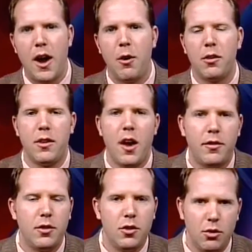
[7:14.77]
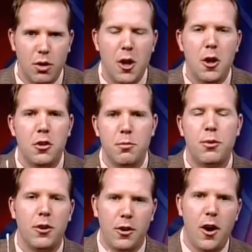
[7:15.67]
hours after you
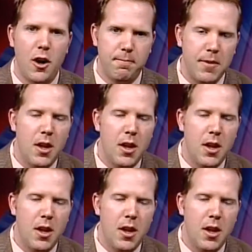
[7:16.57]
put it on.